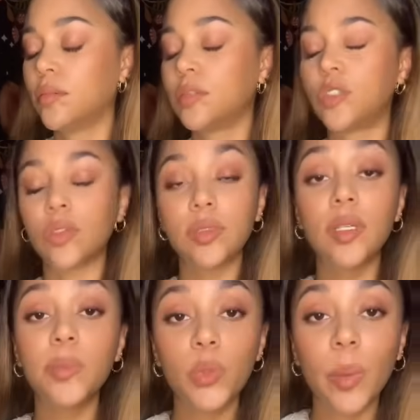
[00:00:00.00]
Just
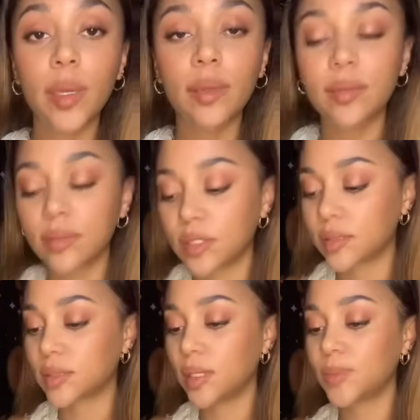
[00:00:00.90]
keep swimming.
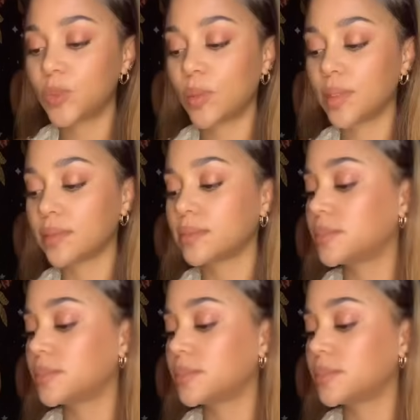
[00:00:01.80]
Just keep swimming.